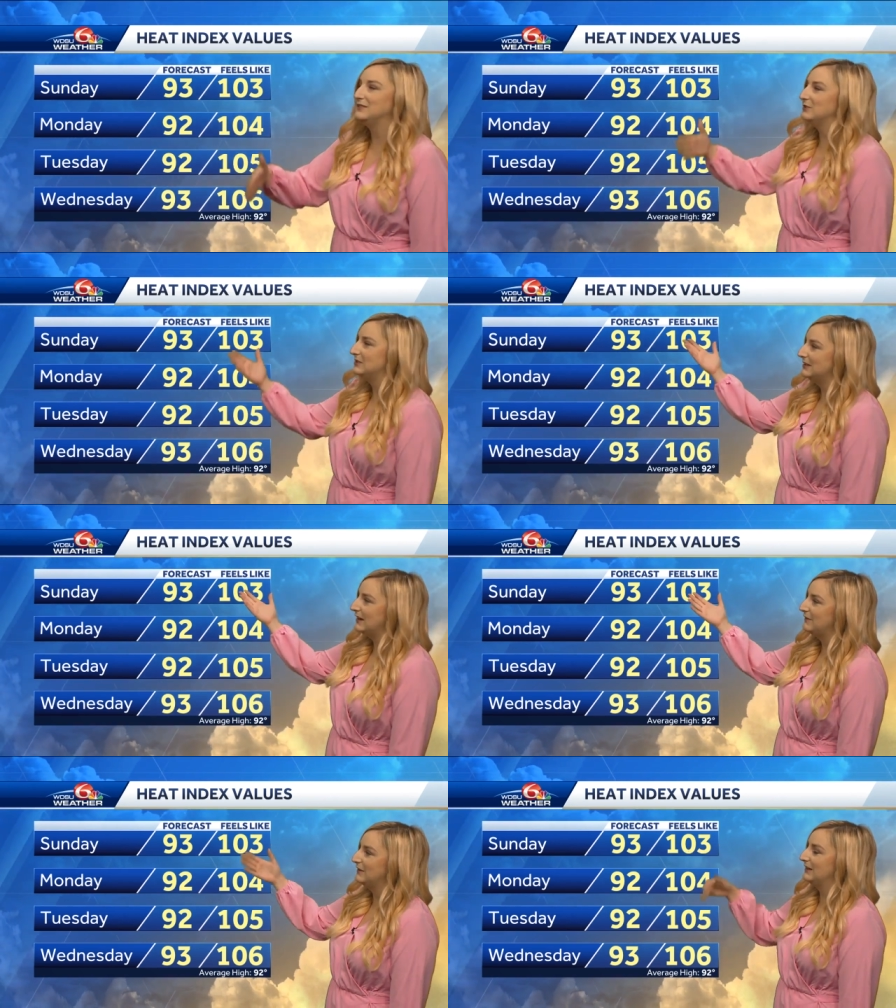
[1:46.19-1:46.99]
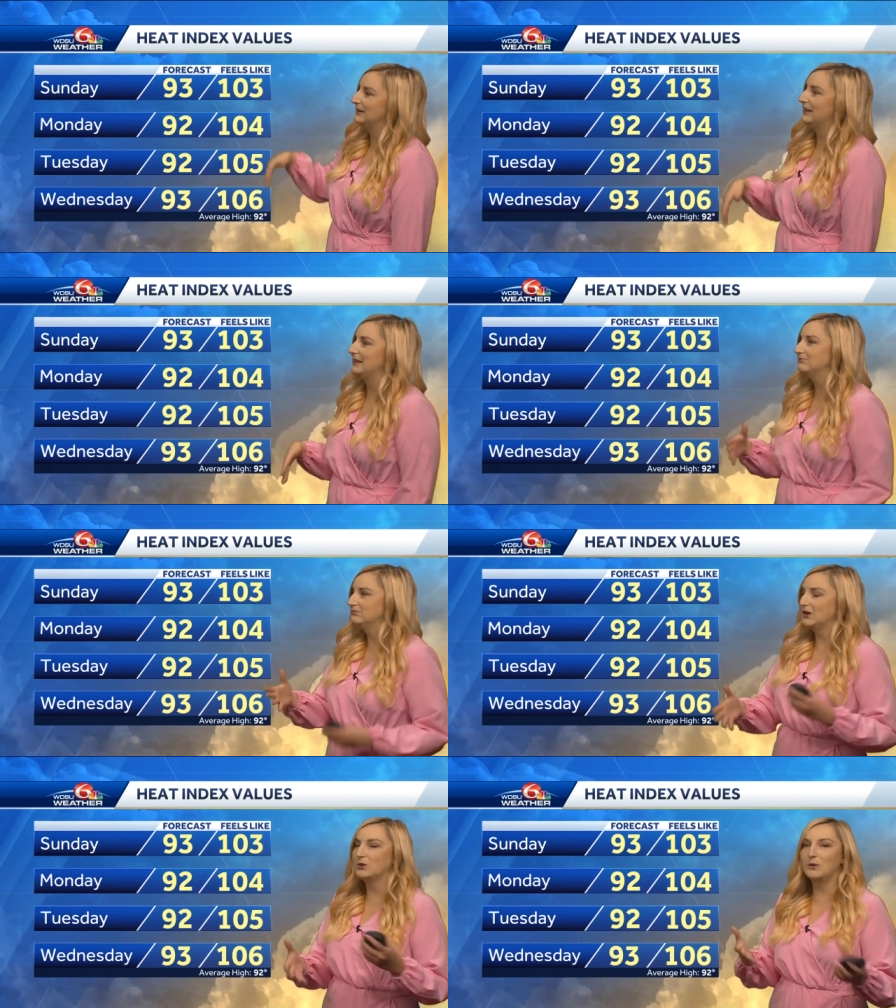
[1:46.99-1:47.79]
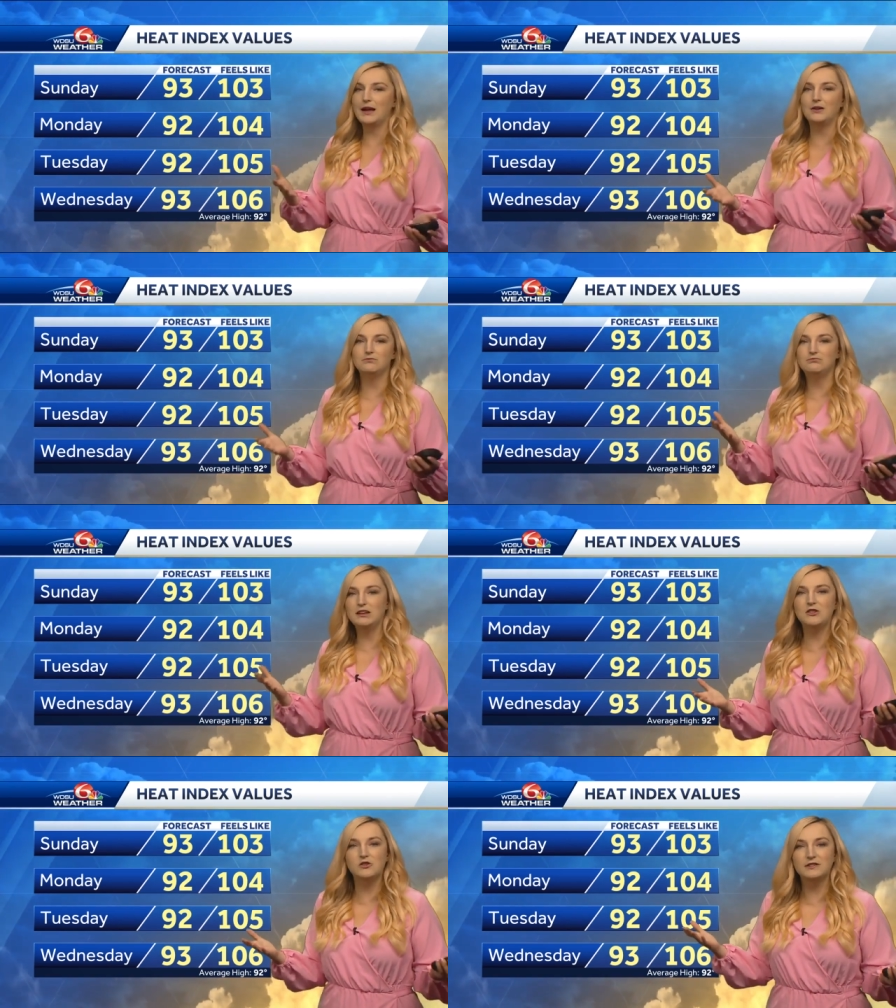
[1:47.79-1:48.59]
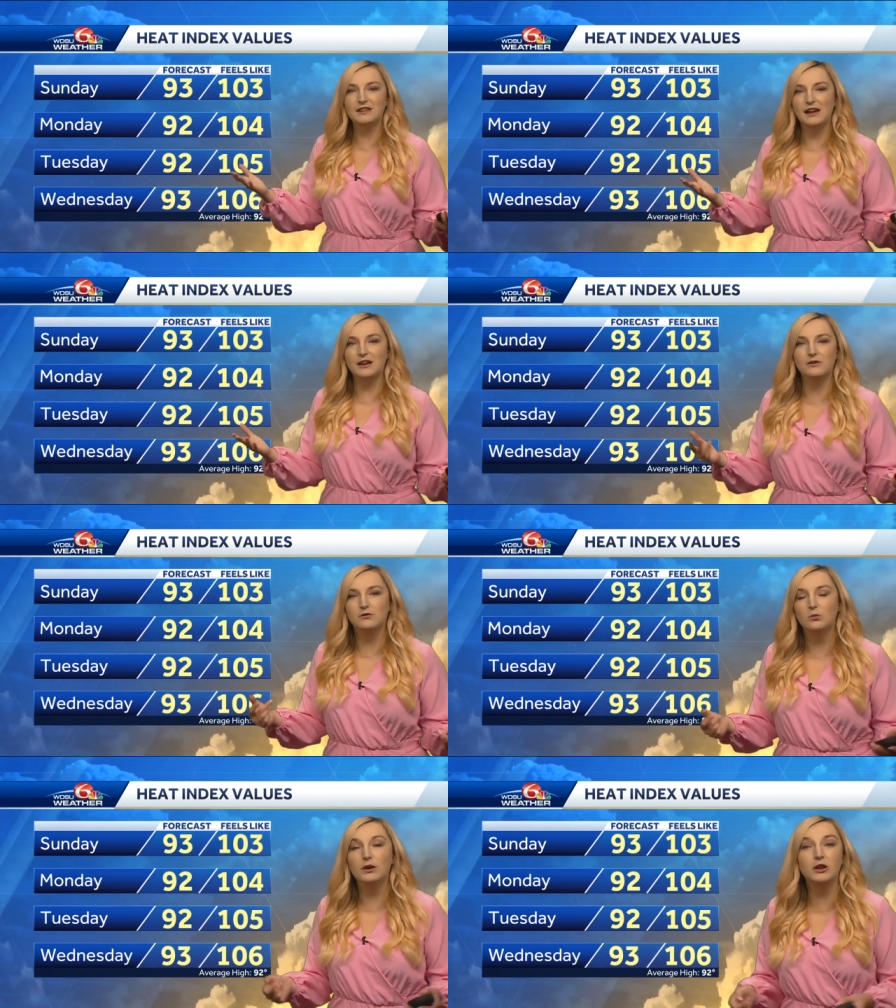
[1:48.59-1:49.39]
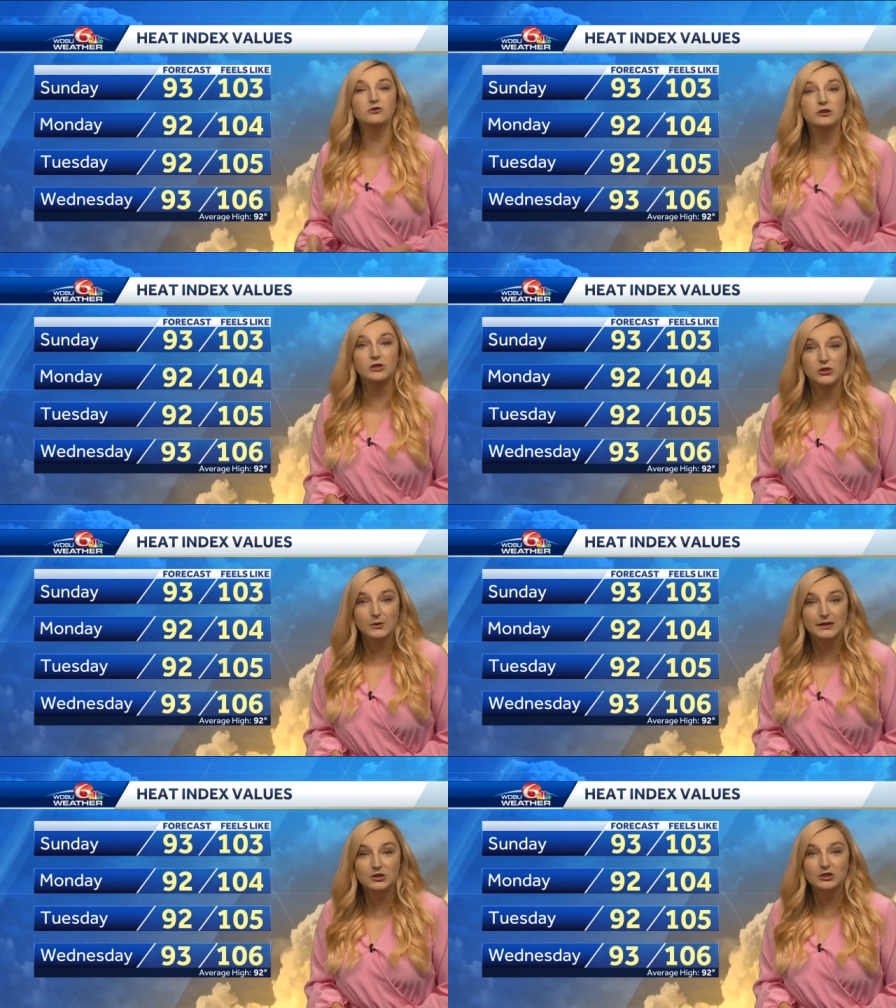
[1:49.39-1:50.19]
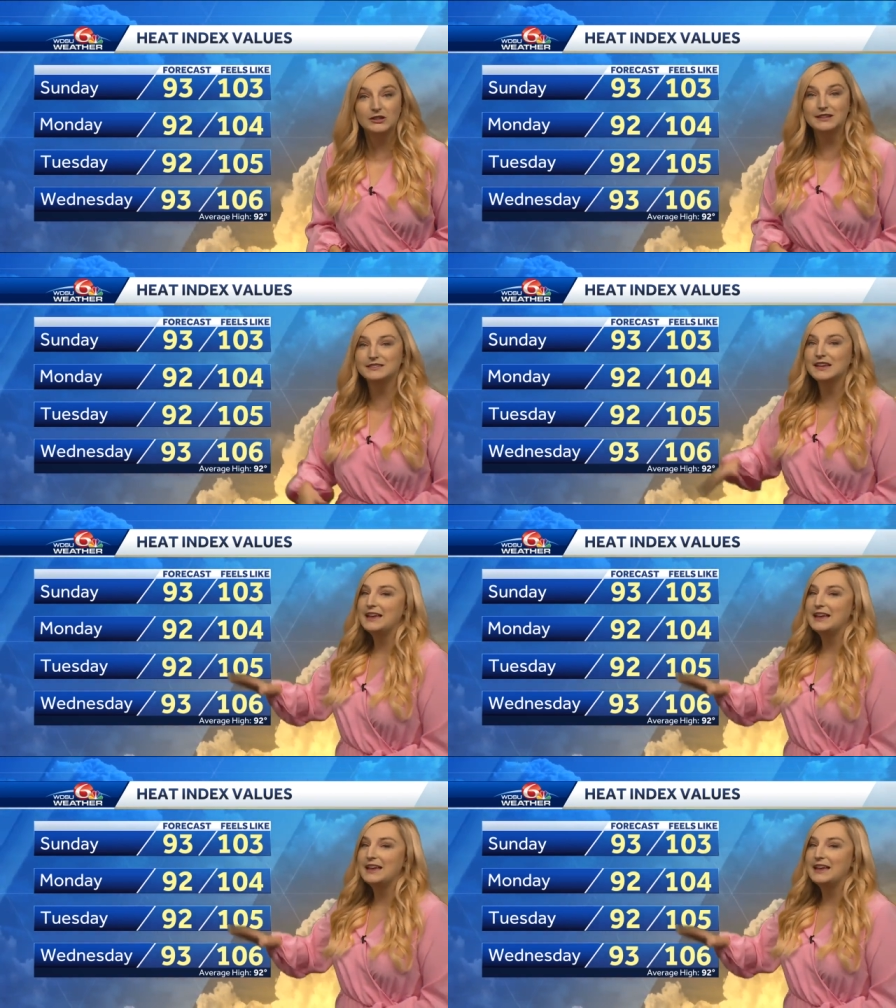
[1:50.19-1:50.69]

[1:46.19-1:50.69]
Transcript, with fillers: So today feeling like around either side of 103 degrees